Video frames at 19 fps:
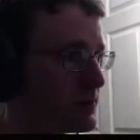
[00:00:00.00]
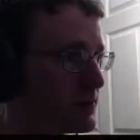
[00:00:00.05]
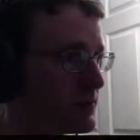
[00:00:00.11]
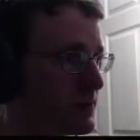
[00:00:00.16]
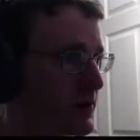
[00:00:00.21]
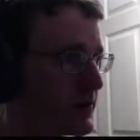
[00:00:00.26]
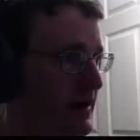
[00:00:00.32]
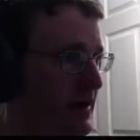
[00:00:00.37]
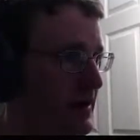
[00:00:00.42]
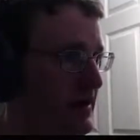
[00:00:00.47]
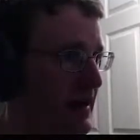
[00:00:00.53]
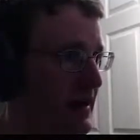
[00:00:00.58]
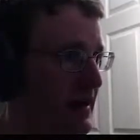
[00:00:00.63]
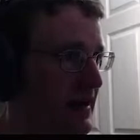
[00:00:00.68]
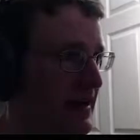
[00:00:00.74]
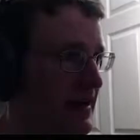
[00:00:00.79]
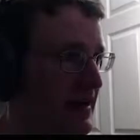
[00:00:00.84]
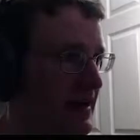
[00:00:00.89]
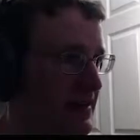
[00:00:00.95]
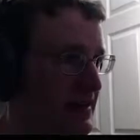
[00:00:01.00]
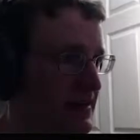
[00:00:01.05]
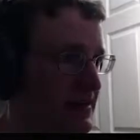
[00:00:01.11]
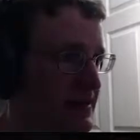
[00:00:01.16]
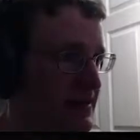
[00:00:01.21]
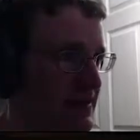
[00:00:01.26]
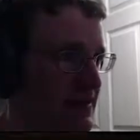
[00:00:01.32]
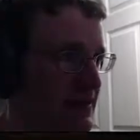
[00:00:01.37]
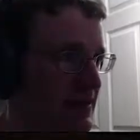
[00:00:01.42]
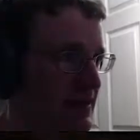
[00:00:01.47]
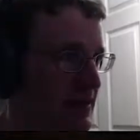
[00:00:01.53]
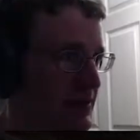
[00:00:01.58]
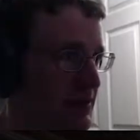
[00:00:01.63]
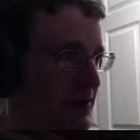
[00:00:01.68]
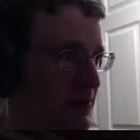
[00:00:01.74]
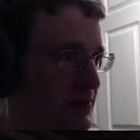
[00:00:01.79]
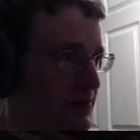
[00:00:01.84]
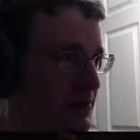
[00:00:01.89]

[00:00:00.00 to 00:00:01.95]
Okay, yeah, I hey, got hey. the bow. You got the bow.